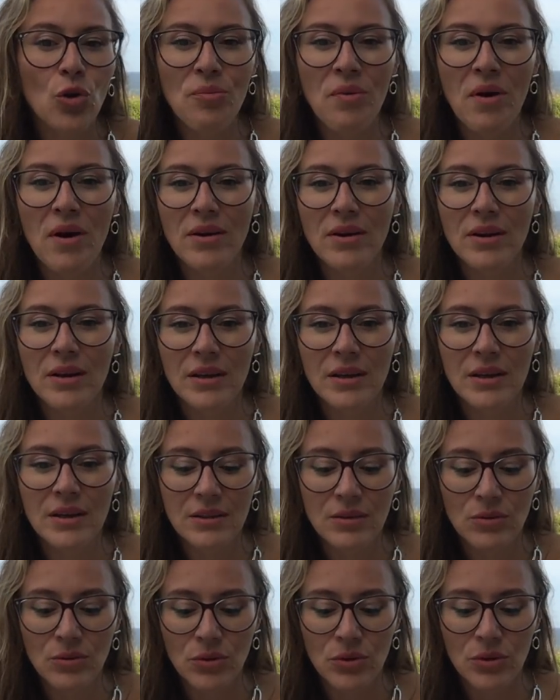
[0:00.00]

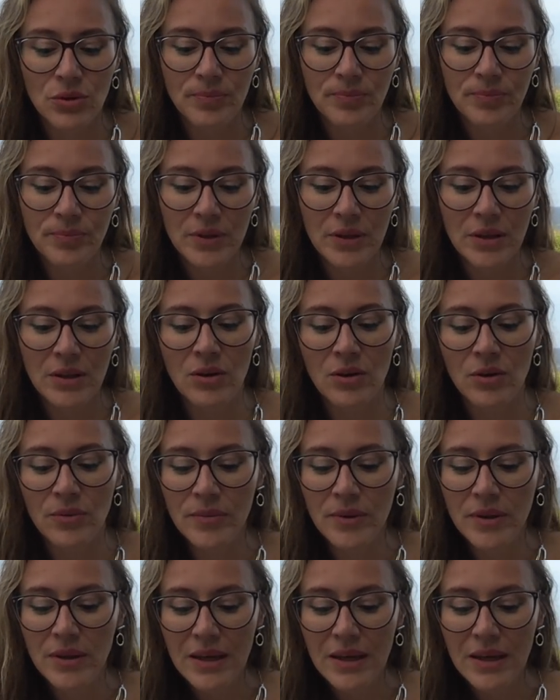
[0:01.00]
market, or, you know,